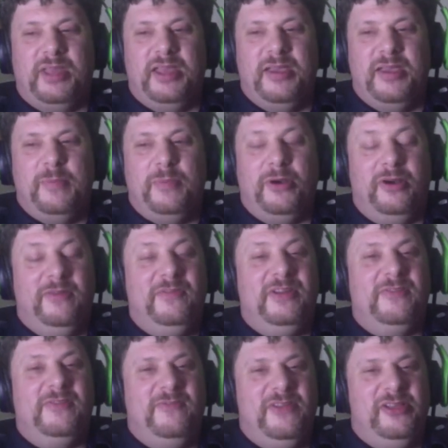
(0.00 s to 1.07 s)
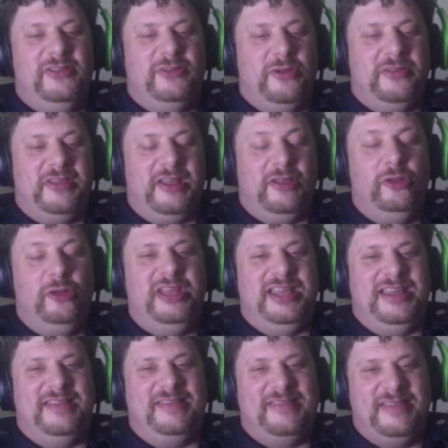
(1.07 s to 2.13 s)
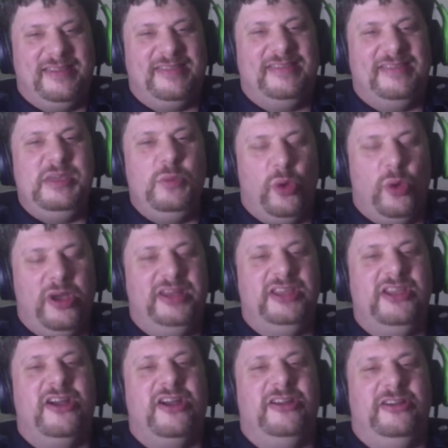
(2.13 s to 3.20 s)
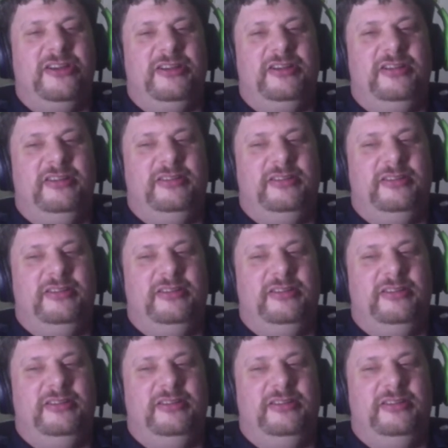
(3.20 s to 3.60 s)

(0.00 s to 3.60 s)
perfect for field goals, including a 61-yarder.